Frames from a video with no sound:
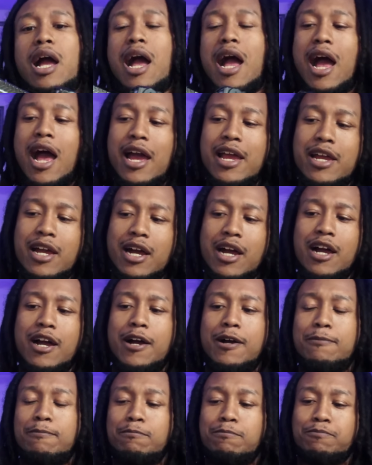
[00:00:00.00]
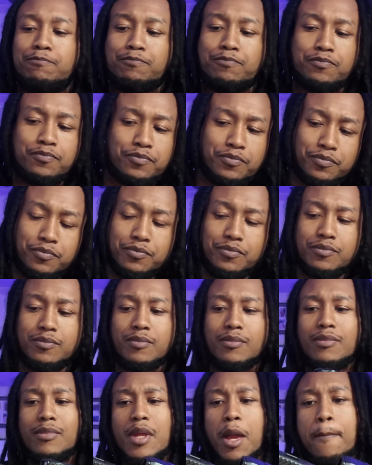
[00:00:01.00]
I
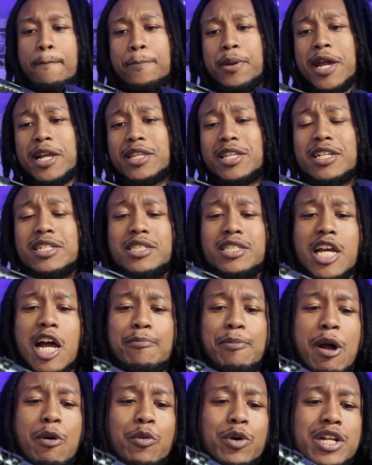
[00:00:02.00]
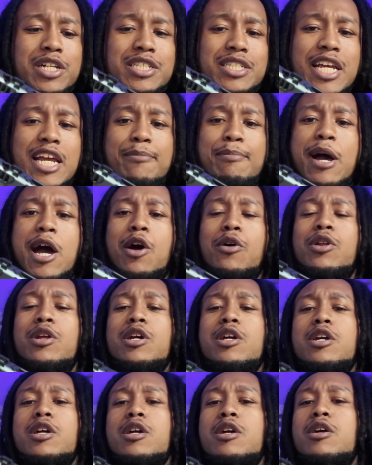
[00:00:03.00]
picked this up, I want to say about
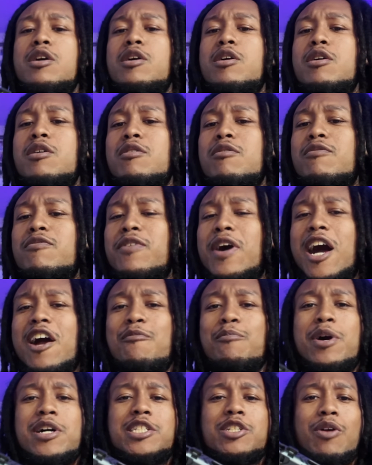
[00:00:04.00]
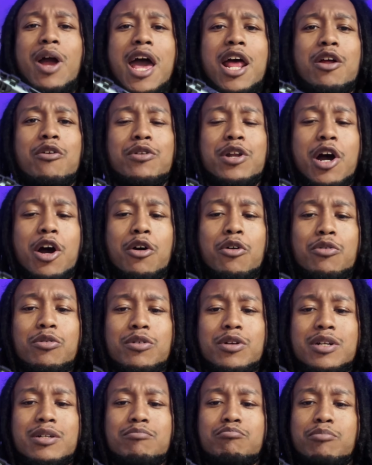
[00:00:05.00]
5 months ago. I don't know,
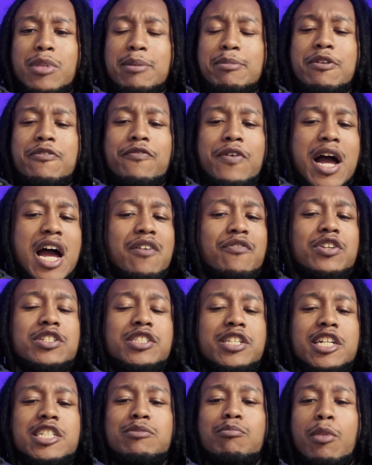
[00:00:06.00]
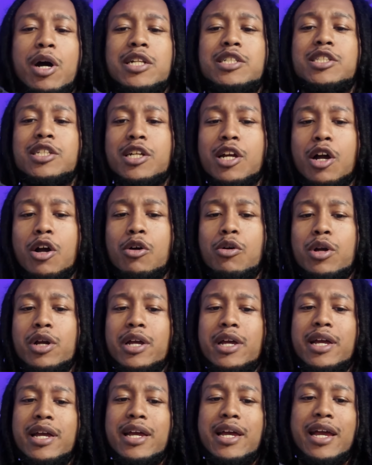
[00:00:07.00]
maybe 5 or 6 months ago.
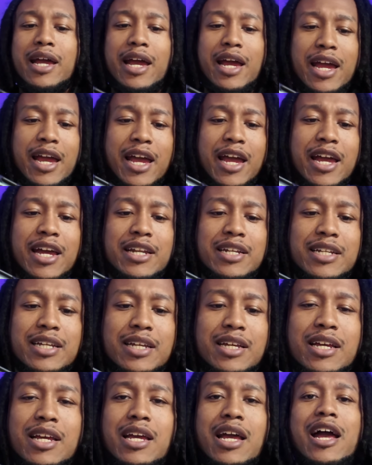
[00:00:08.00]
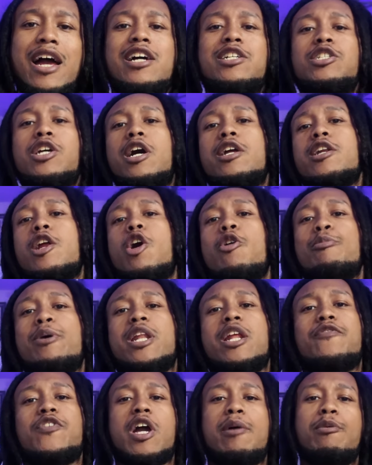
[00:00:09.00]
And as y'all know,
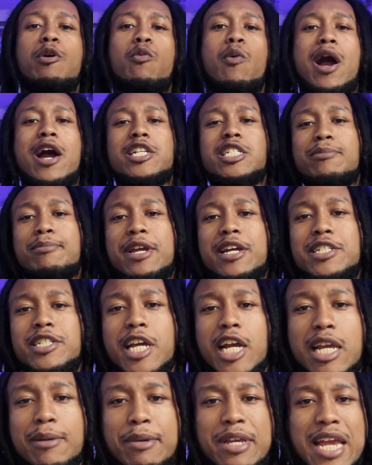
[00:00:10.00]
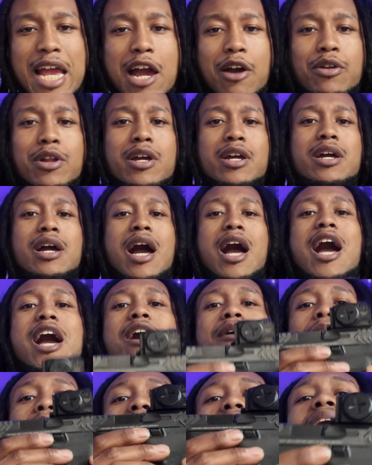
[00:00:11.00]
man, if y'all been watching me and checking me out, I
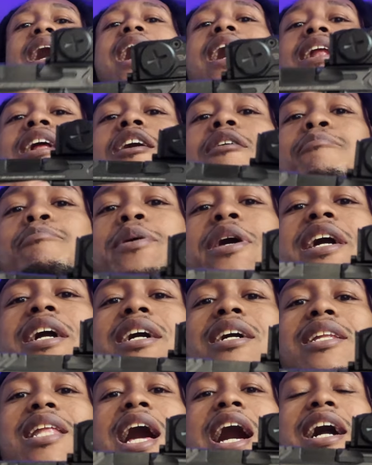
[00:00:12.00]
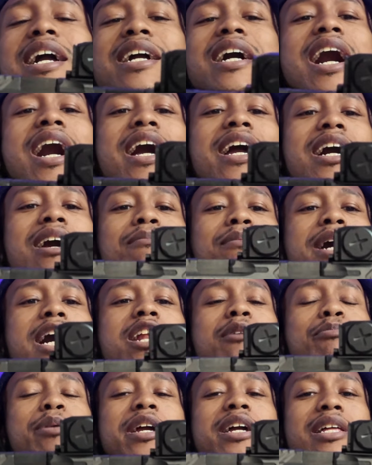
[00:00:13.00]
am not a big Glock guy. I'm
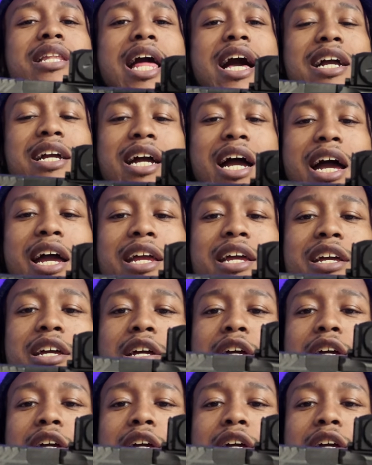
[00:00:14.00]
not a big Glock guy.